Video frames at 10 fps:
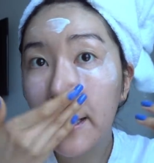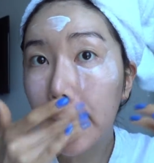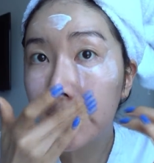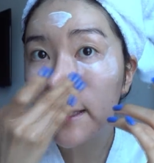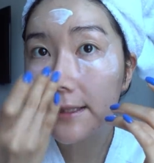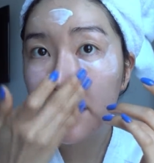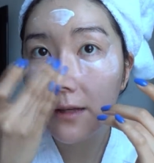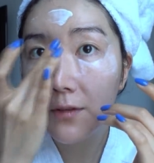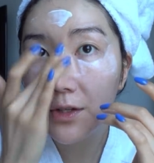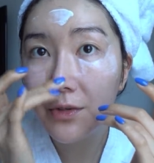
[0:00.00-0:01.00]
look at this,
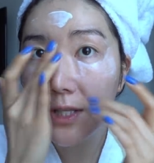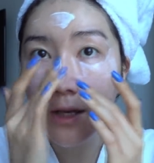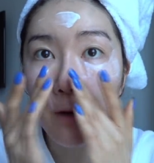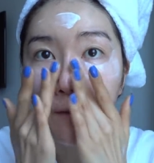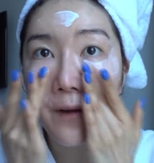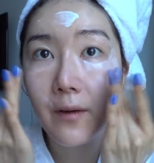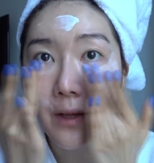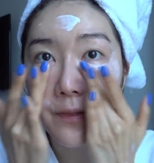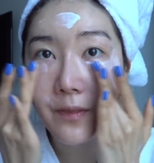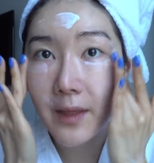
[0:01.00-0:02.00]
even using a
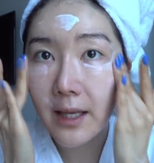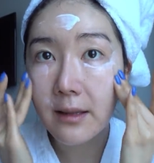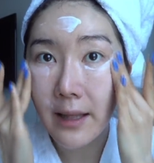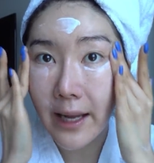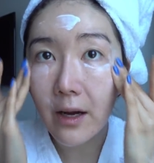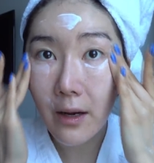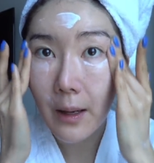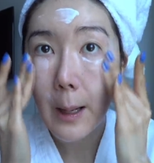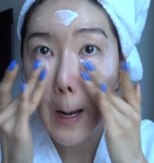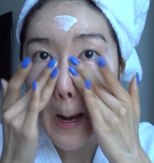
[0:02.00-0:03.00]
very thick layer,
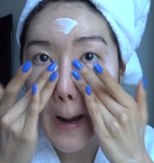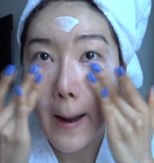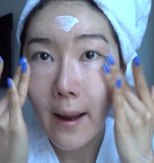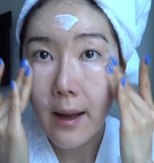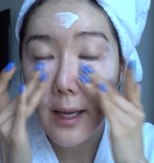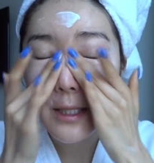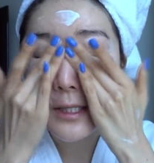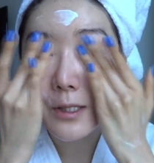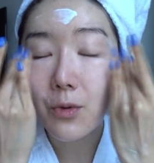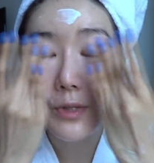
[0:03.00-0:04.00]
it
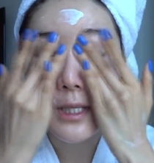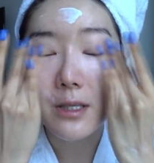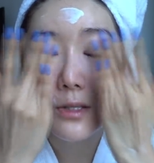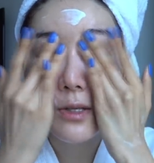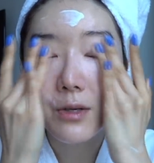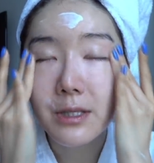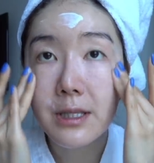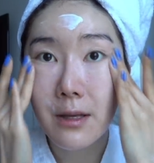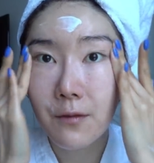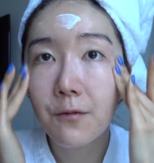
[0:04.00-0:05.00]
soaks into your
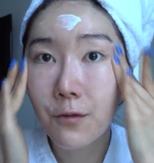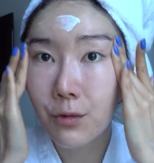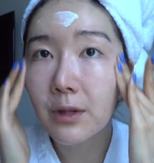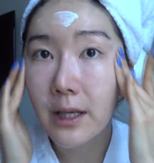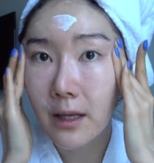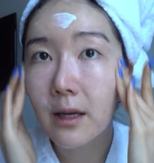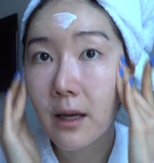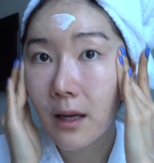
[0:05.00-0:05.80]
skin fully,